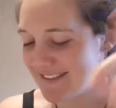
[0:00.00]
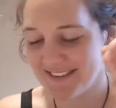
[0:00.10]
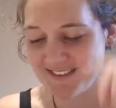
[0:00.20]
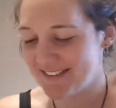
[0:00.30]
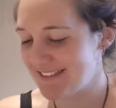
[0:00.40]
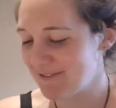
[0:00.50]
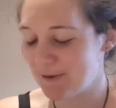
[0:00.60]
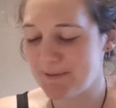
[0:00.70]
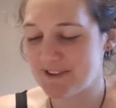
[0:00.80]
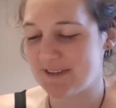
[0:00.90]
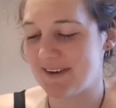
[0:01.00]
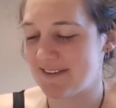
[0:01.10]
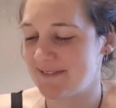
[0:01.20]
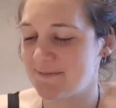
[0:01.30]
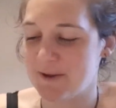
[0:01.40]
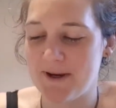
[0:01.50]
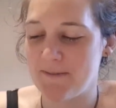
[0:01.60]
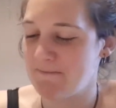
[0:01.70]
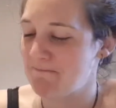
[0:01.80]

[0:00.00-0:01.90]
So I'm gonna, one more time, guys. Sorry.